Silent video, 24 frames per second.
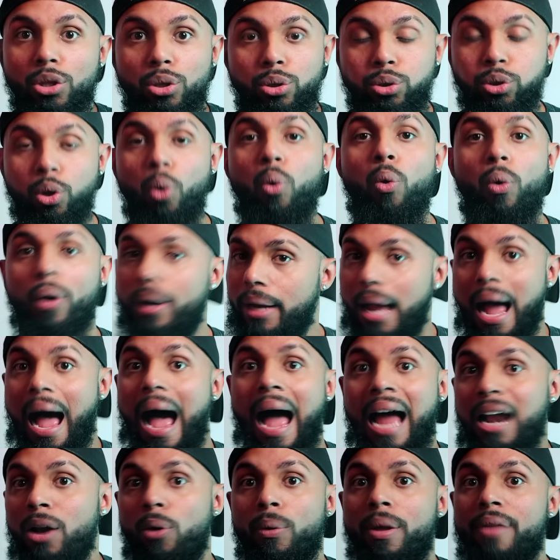Lord,
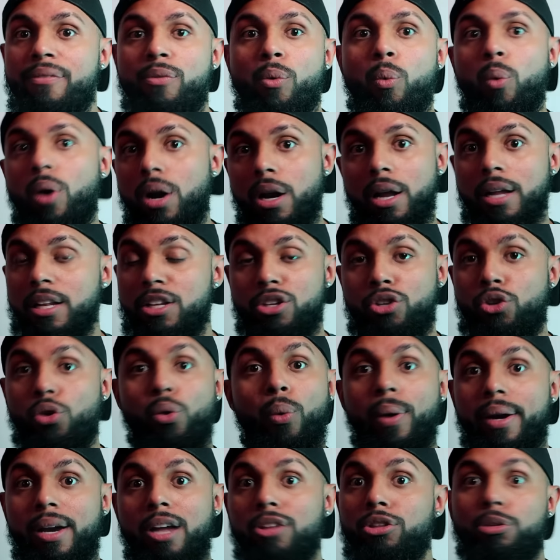I don't even want to
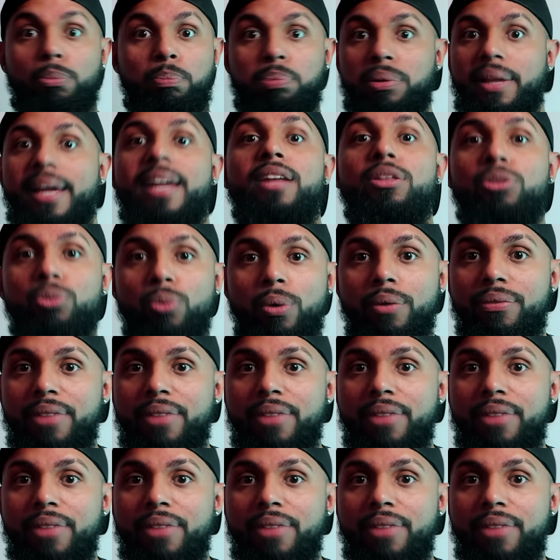do another playthrough